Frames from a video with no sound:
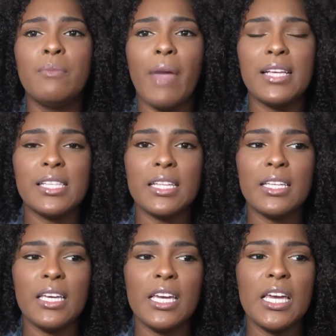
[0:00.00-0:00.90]

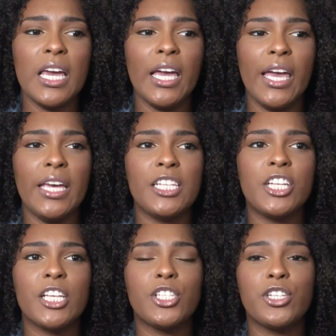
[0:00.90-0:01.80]
Basically, he
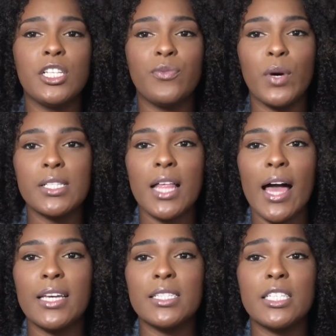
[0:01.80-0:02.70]
just treats voice
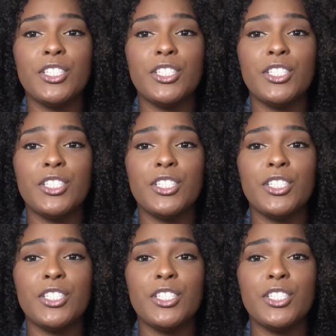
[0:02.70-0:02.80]
clients.